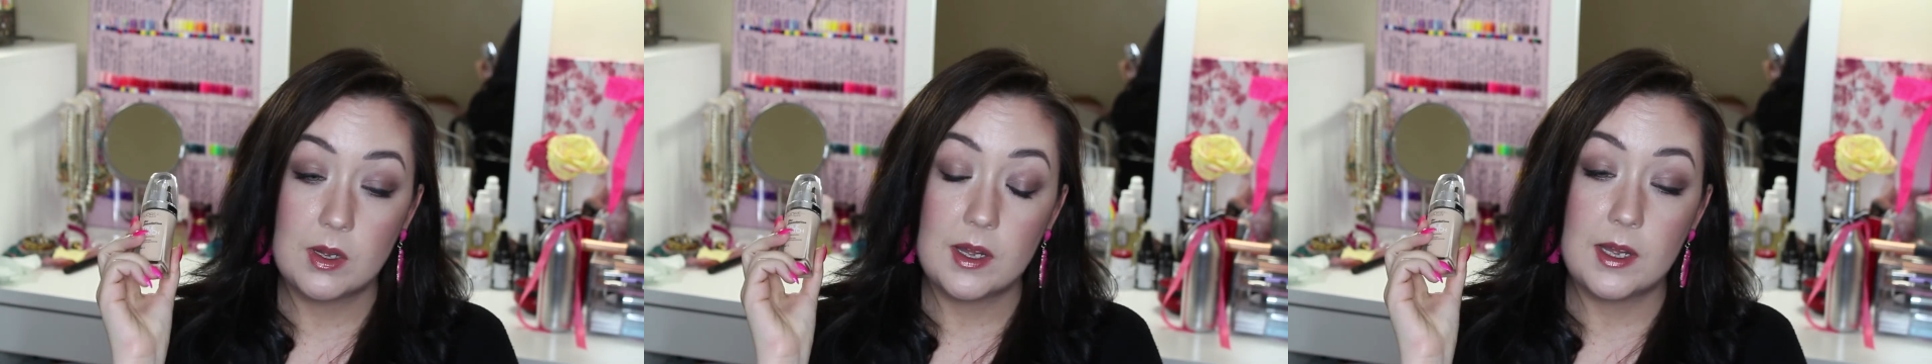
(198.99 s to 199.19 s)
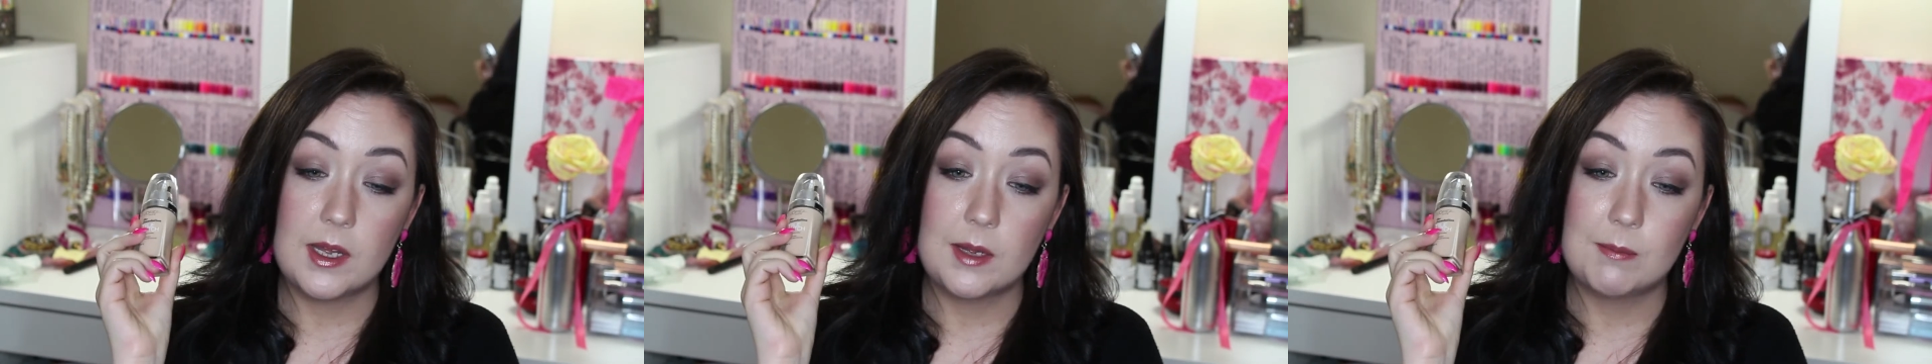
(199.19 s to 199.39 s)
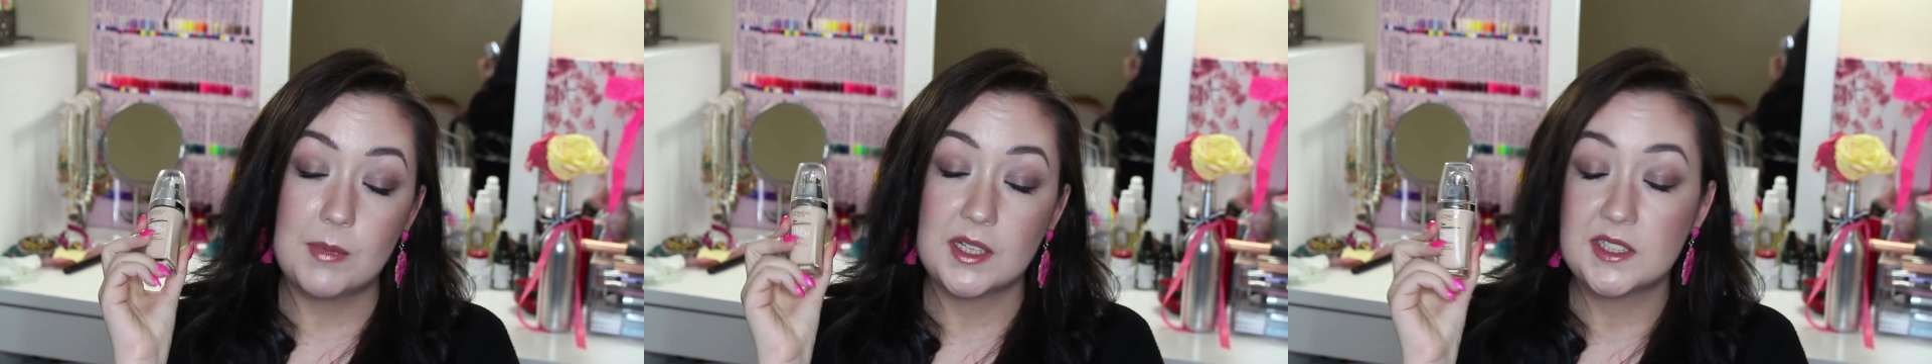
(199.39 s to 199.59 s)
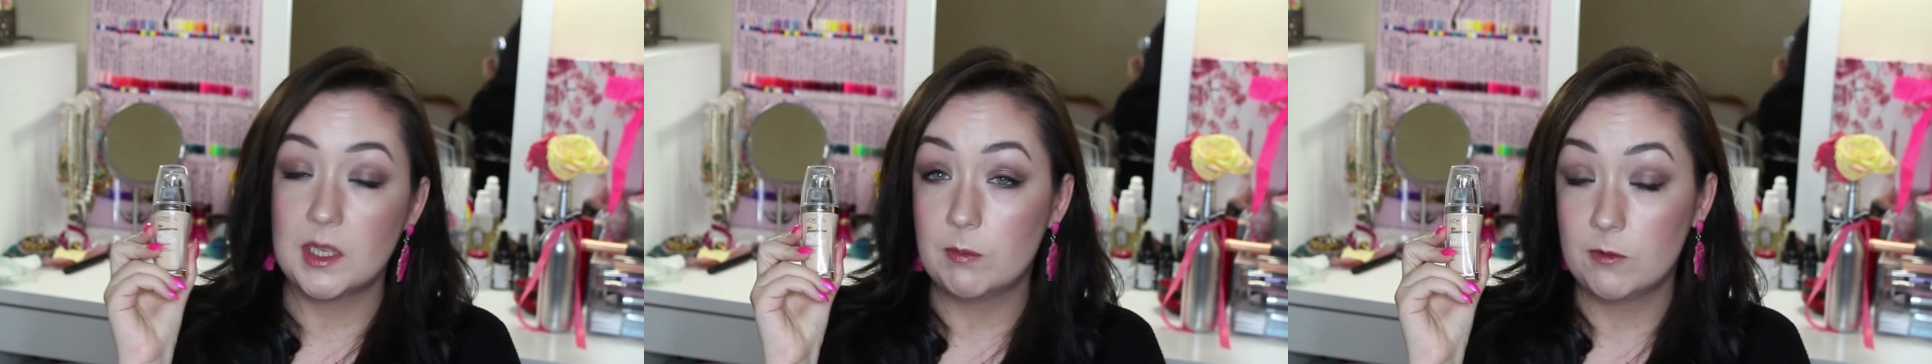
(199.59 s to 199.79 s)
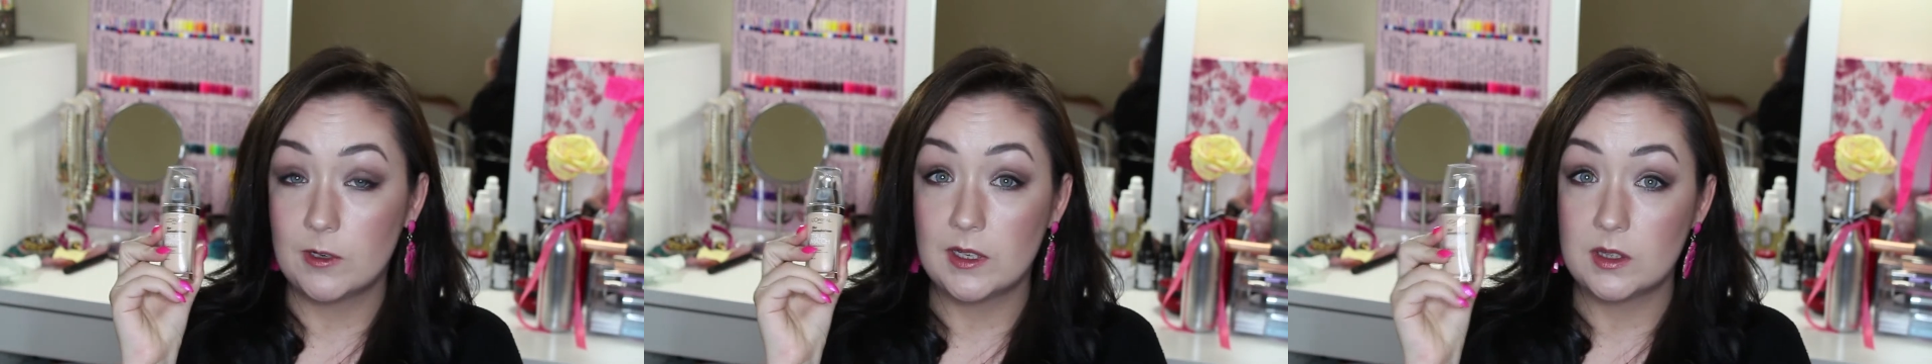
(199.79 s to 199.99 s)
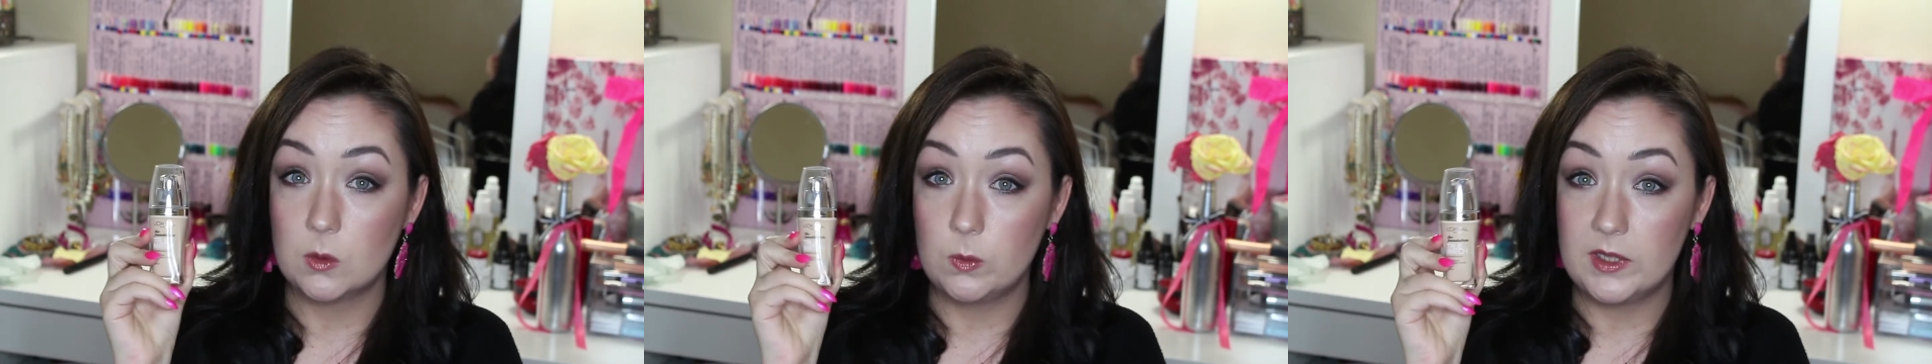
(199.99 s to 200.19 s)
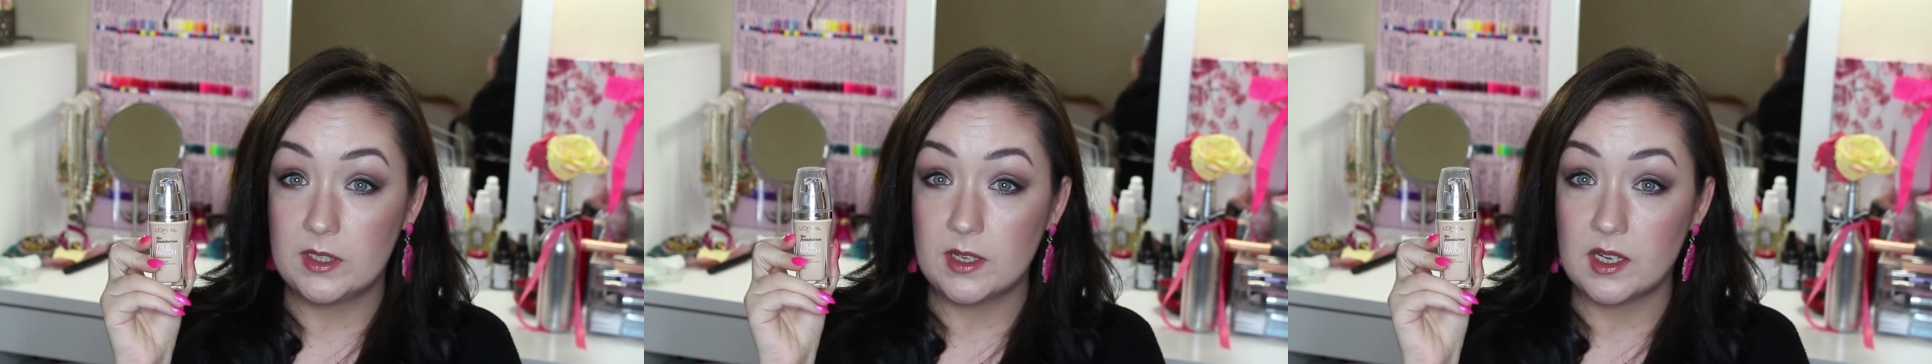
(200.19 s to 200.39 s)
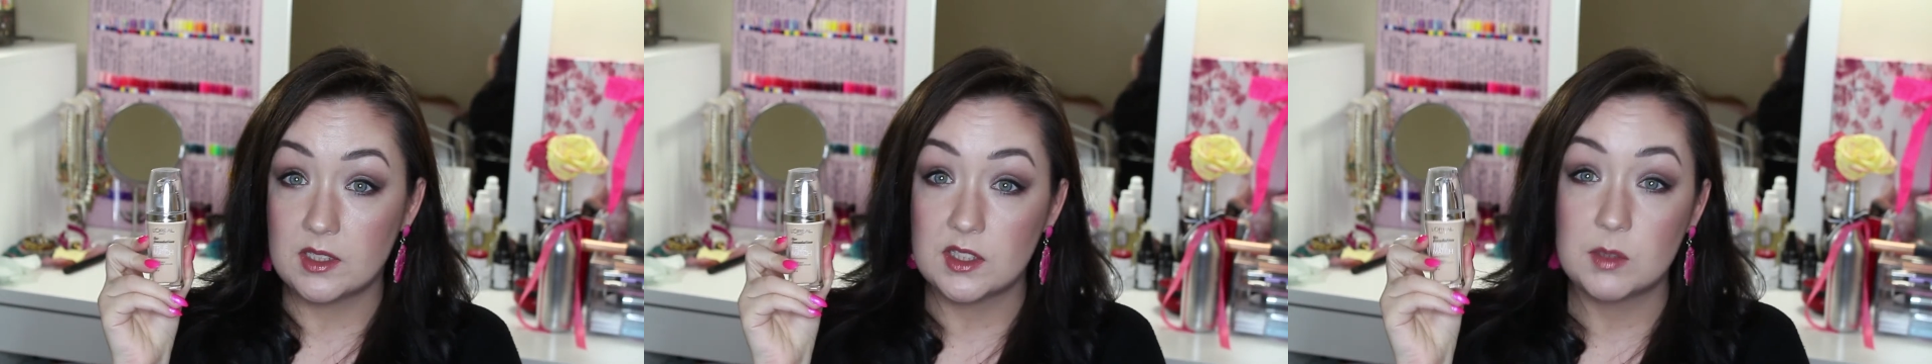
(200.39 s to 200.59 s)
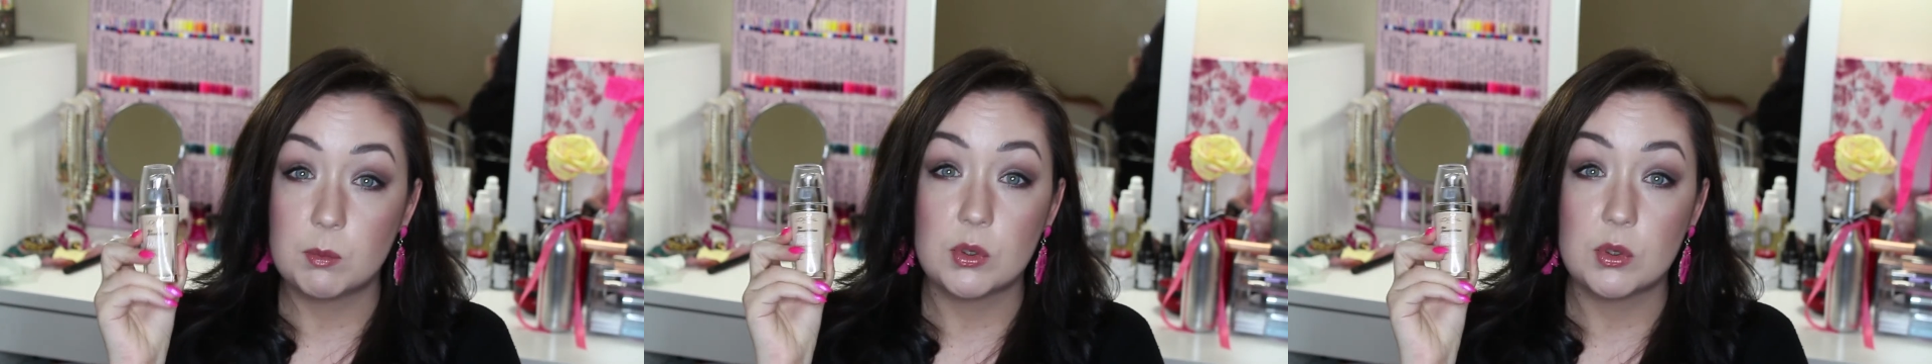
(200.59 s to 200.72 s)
except for at the weekends,